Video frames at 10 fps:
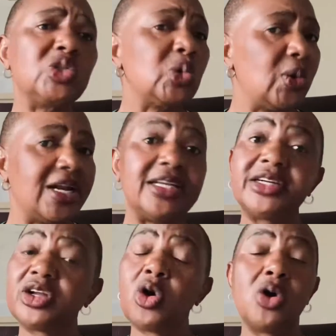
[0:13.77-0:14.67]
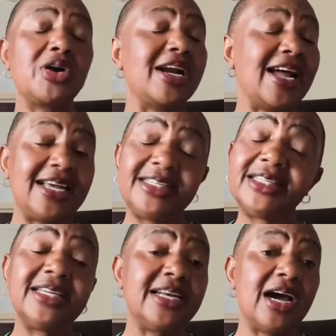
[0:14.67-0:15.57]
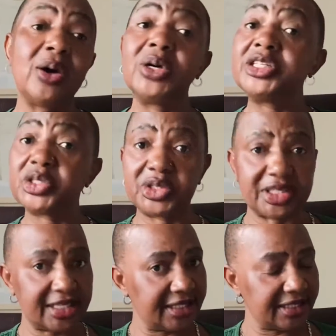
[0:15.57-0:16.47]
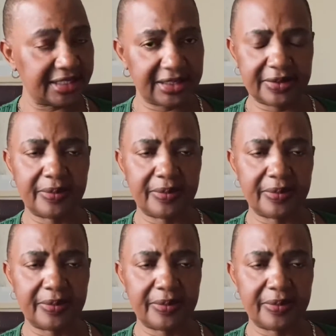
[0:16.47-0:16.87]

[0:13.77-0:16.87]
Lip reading: well recognized in our society.